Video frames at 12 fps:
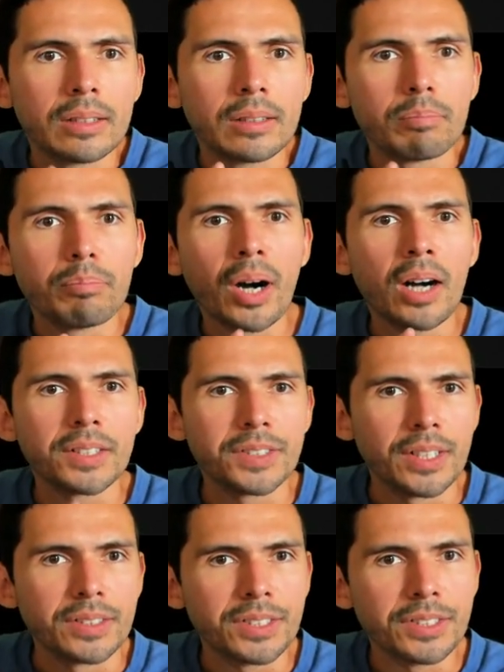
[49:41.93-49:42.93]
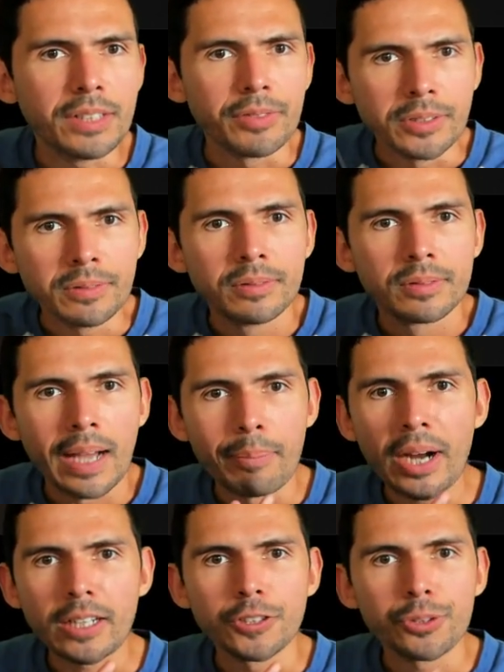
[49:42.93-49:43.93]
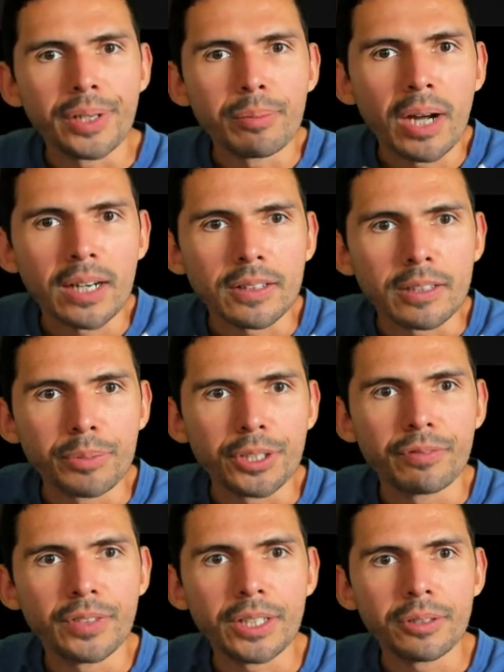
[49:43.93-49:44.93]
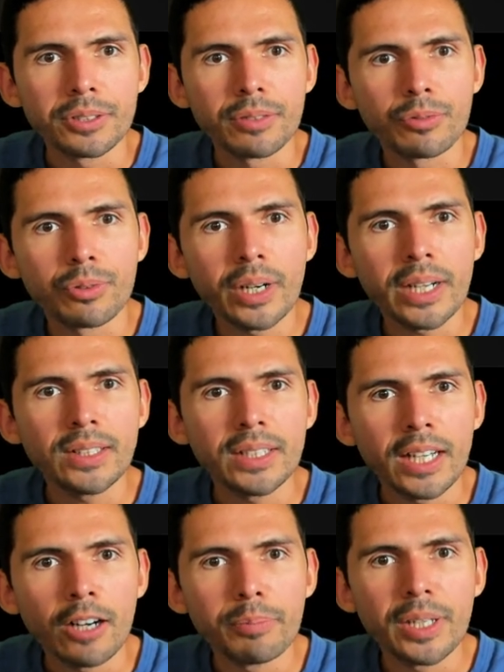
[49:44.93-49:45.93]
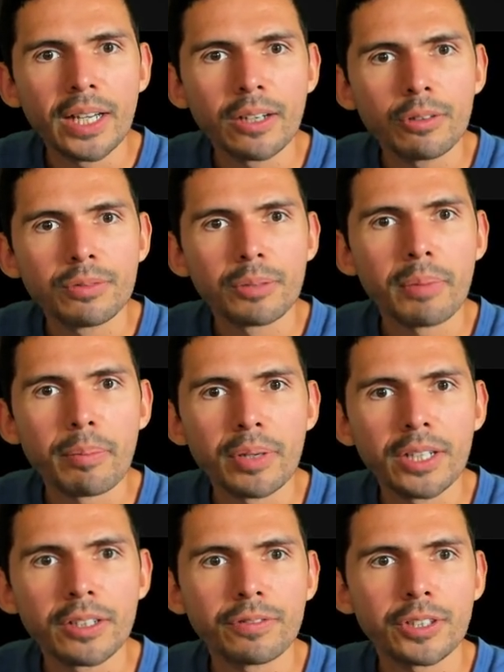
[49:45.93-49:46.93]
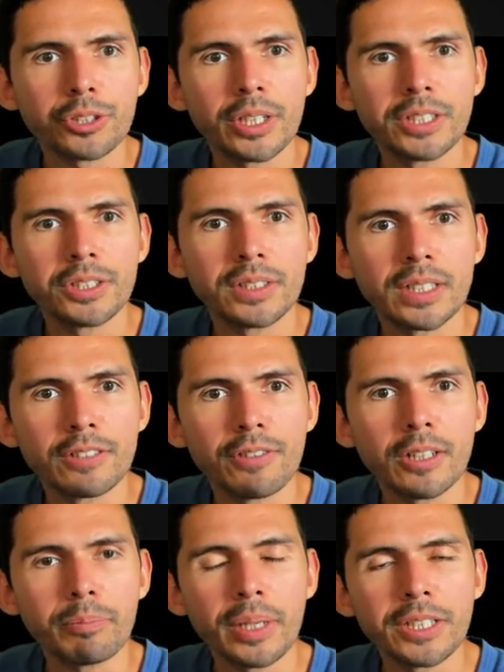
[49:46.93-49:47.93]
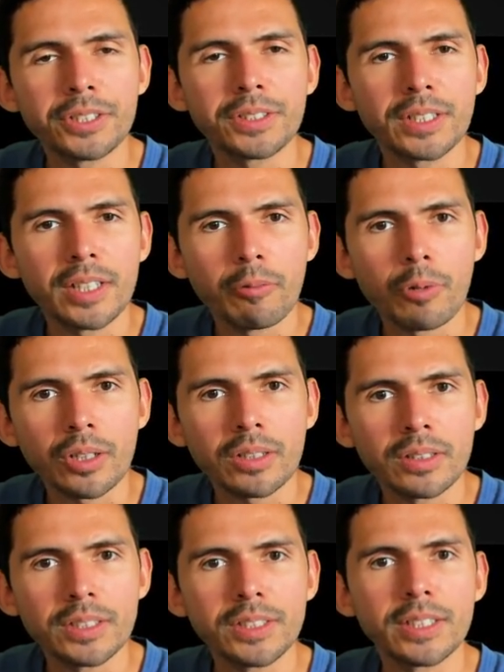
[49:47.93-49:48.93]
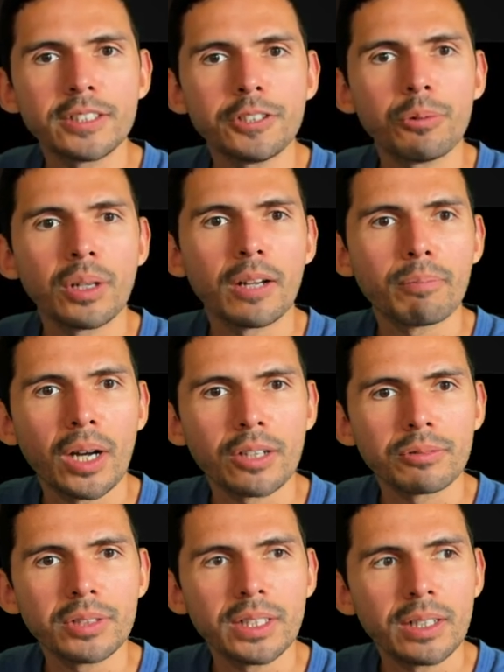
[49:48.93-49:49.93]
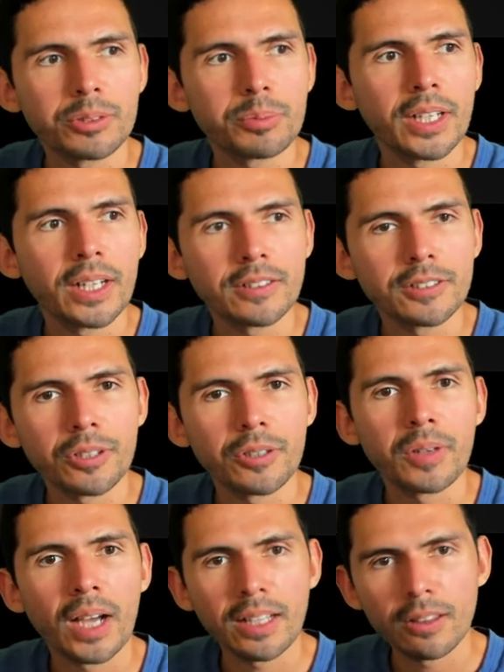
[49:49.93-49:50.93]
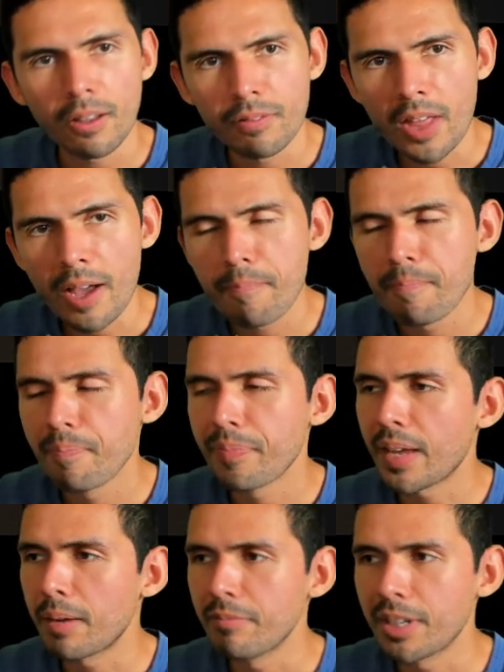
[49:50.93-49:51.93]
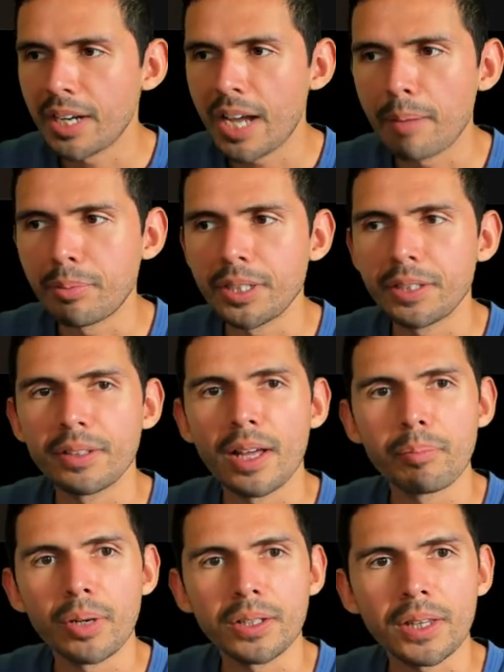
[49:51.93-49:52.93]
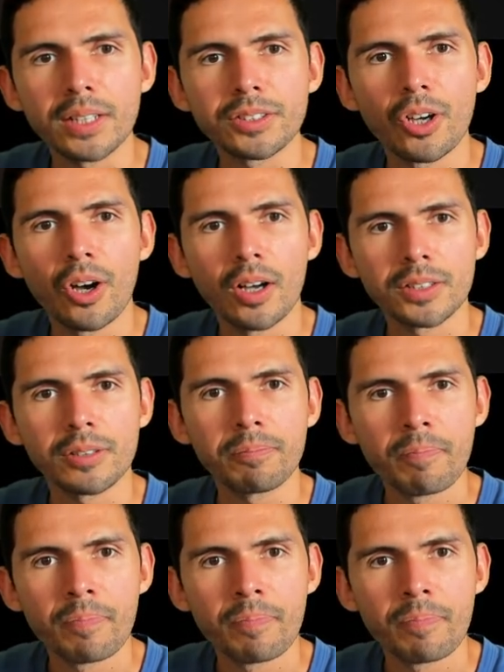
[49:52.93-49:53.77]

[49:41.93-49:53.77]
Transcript: Bog says, Steven, I practice 3D modeling, but your videos have greatly helped me get over my beginner frustrations and develop patience as I work. Listening to while I model really helps me get in the zone. I love that. I'm very happy to hear that, Bog. That's awesome.